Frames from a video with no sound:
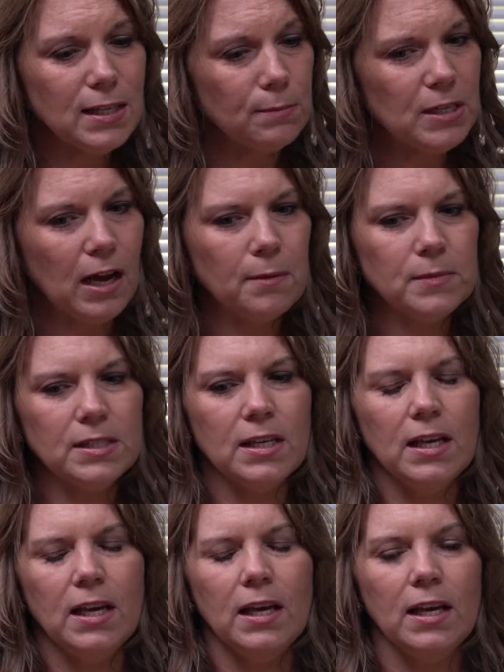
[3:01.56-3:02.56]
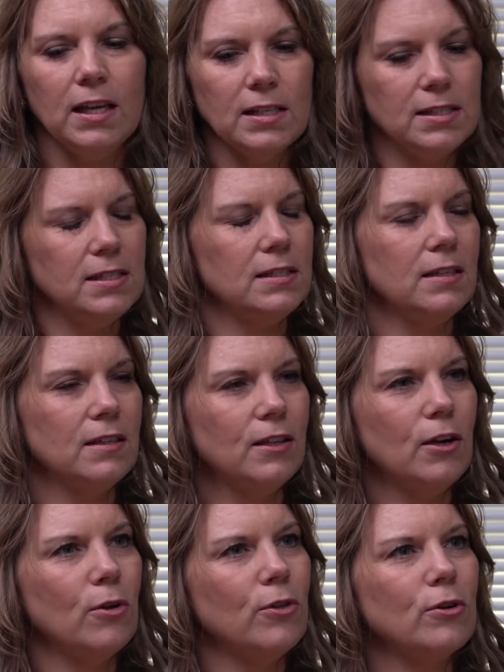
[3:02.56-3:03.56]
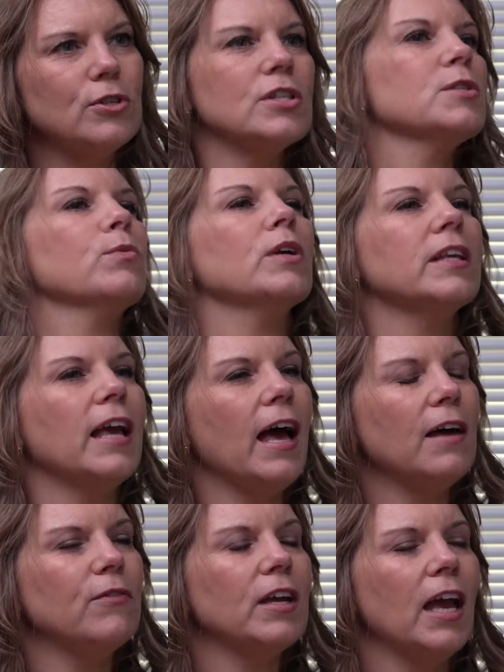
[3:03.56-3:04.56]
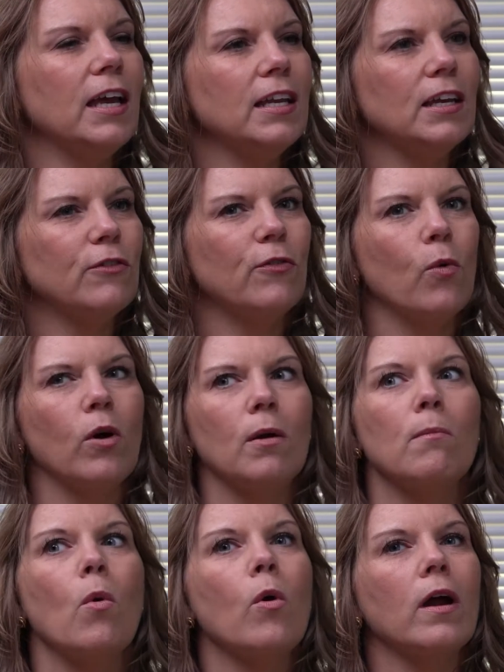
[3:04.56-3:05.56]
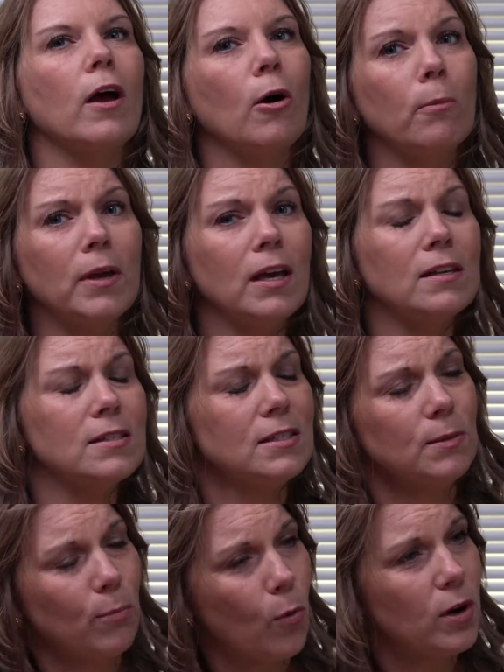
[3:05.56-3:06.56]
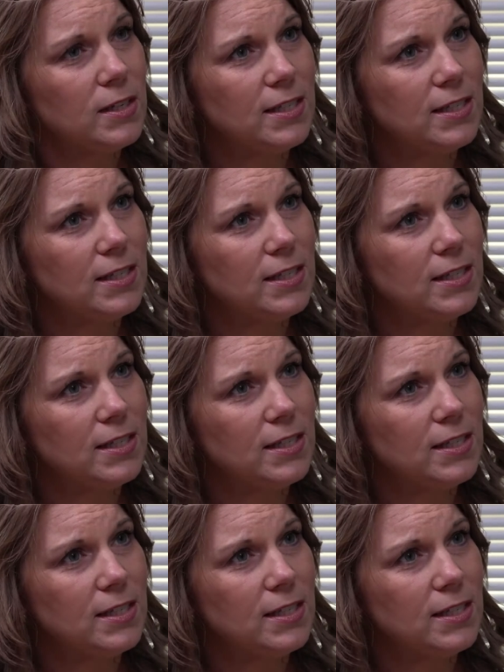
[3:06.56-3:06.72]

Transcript: sometimes it's, you know, they're just really advocating for more help because it's important